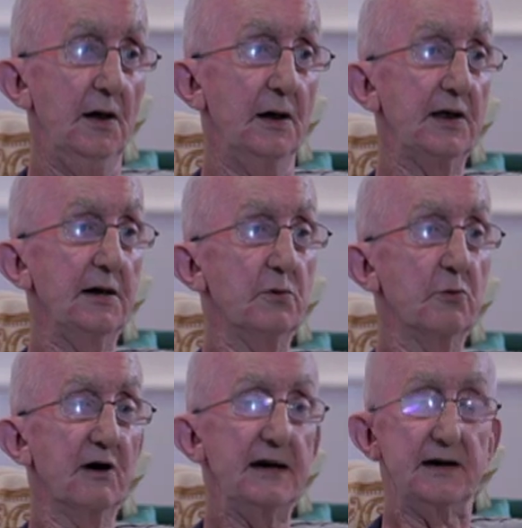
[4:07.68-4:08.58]
they were
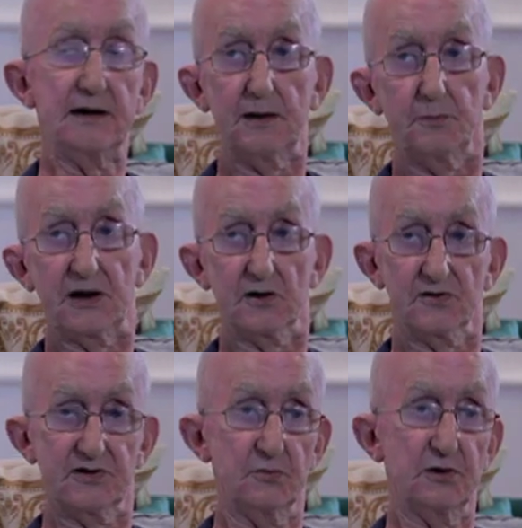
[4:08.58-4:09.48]
raiding it because
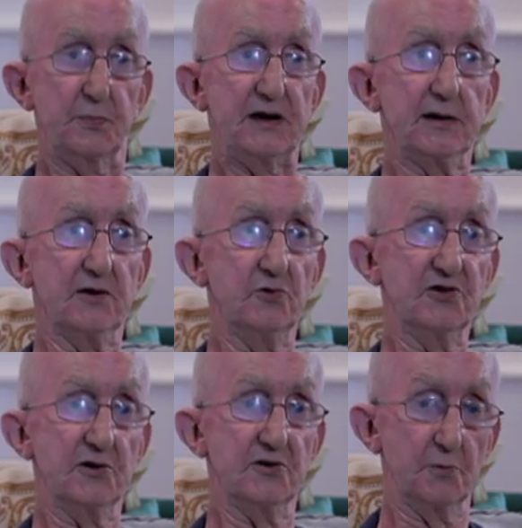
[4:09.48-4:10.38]
it was being used
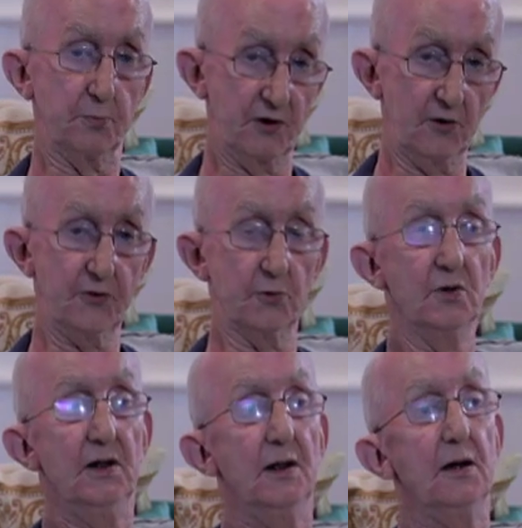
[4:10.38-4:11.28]
as a brothel,
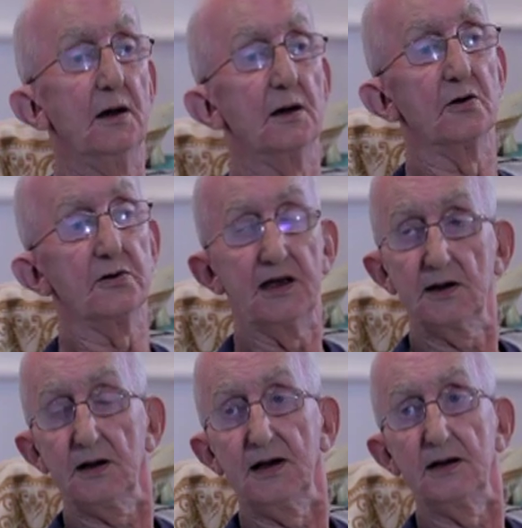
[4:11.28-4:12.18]
and on the other
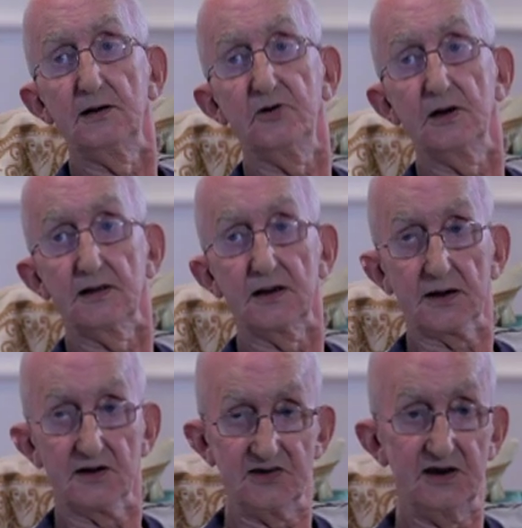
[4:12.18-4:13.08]
hand you had the
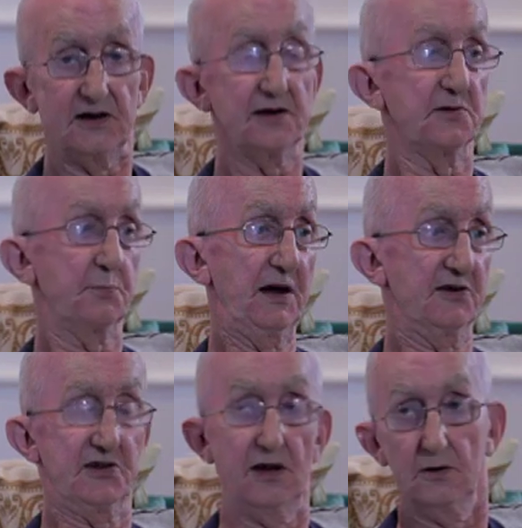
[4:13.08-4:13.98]
Kazirs plus
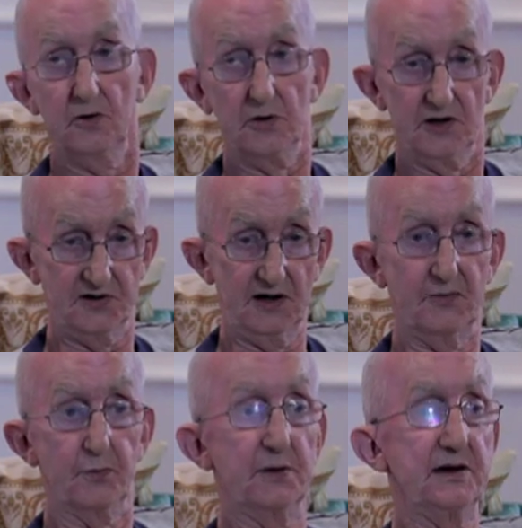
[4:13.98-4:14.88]
their lawyers and
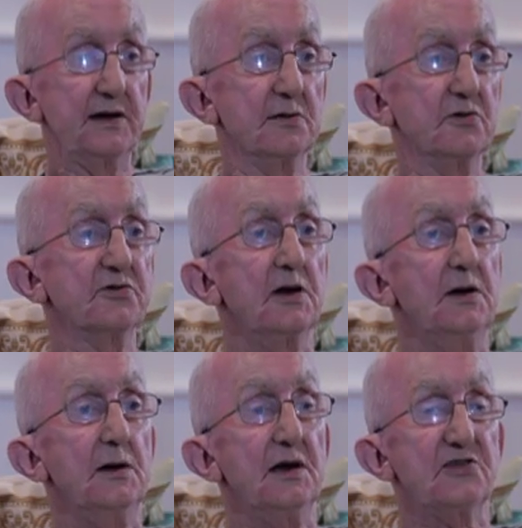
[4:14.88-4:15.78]
everybody else
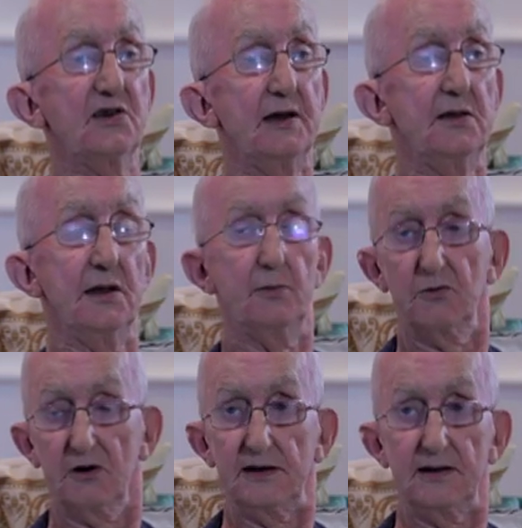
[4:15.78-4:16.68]
saying they were
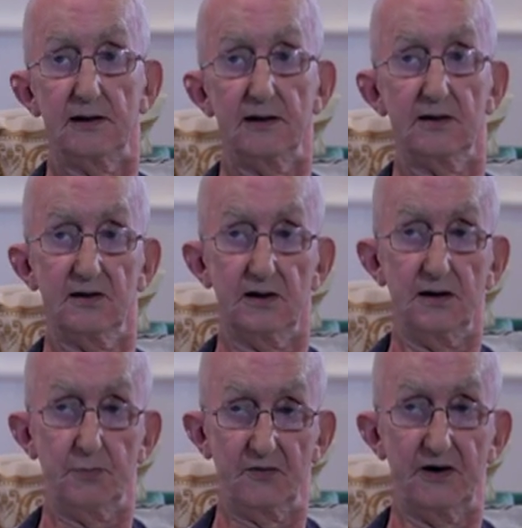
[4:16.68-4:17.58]
raided under the
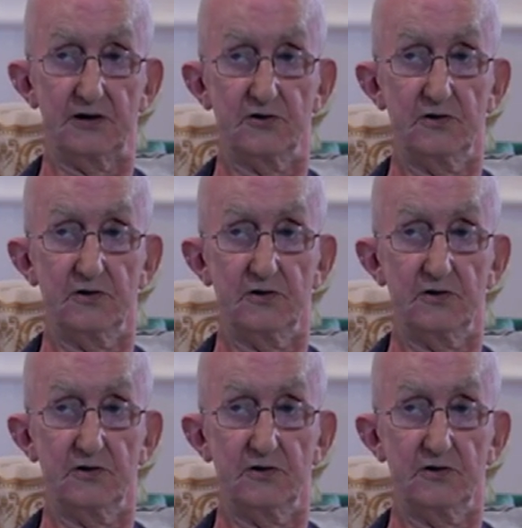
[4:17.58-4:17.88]
Prevention of